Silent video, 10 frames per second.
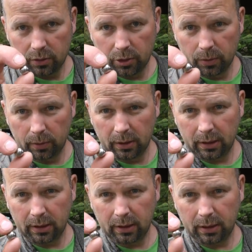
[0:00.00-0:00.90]
shooting
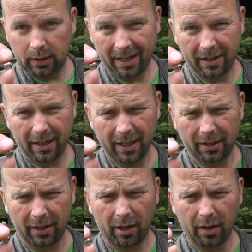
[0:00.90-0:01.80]
the either
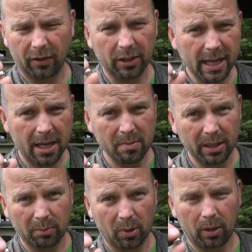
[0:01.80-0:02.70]
9.5 or 10
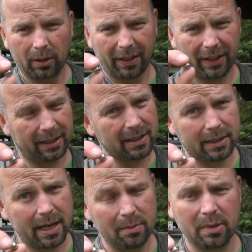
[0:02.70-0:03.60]
mil ball. I think it's a
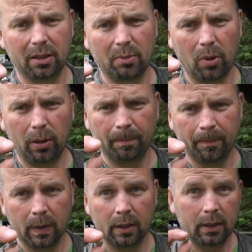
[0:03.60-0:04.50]
10 mil ball.
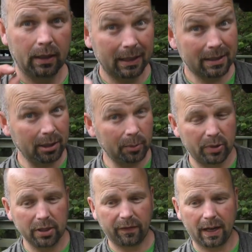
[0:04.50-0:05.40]
That's still
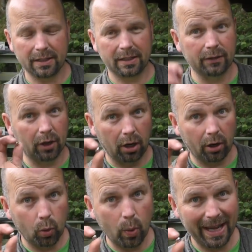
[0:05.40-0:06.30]
pretty fast, and you've got a
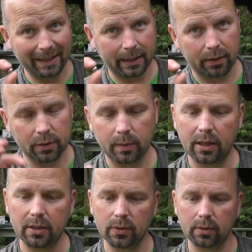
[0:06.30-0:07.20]
lot of weight there as
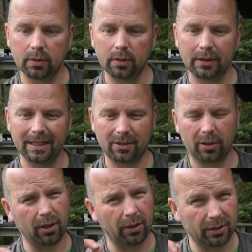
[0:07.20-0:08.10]
well, so it's
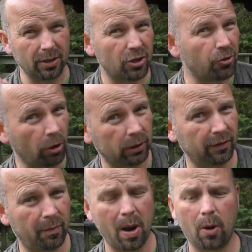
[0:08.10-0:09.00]
got a lot of
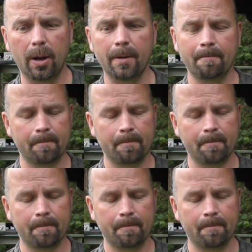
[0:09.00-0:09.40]
destructive power.